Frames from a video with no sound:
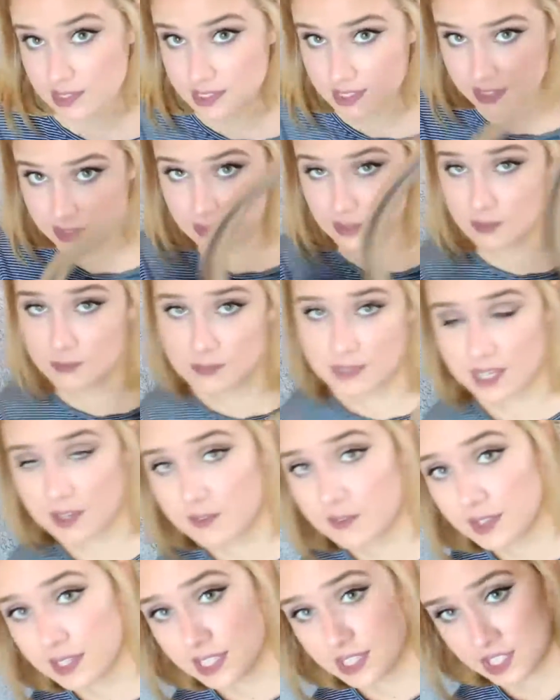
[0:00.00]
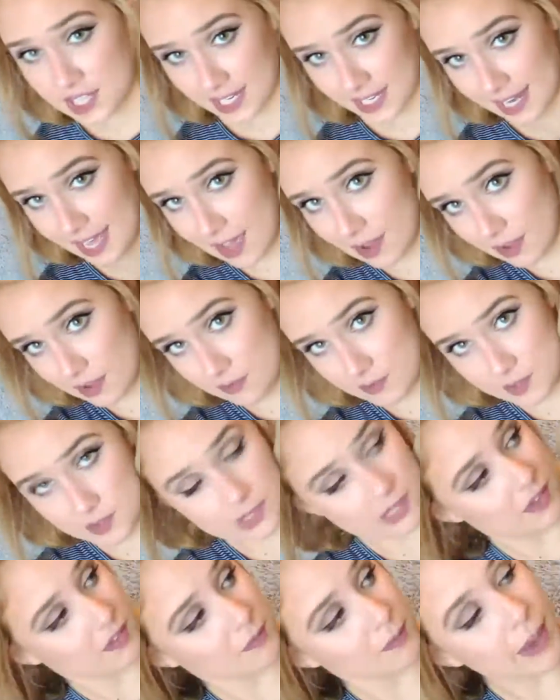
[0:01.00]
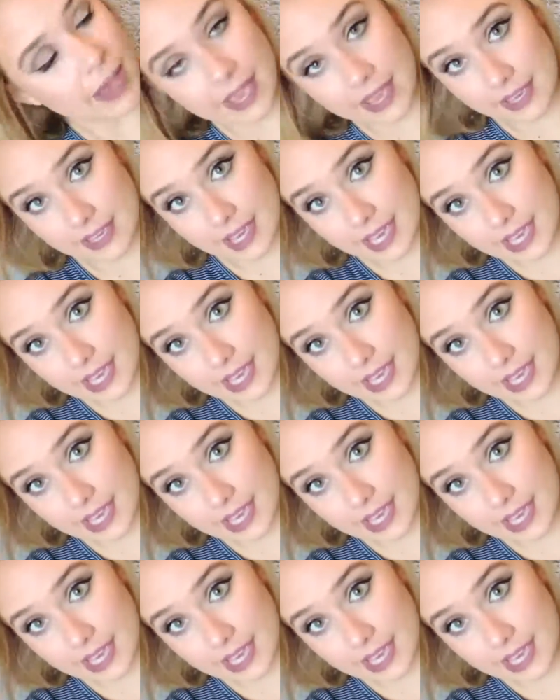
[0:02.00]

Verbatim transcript: a steal. Definitely check it out if you live by a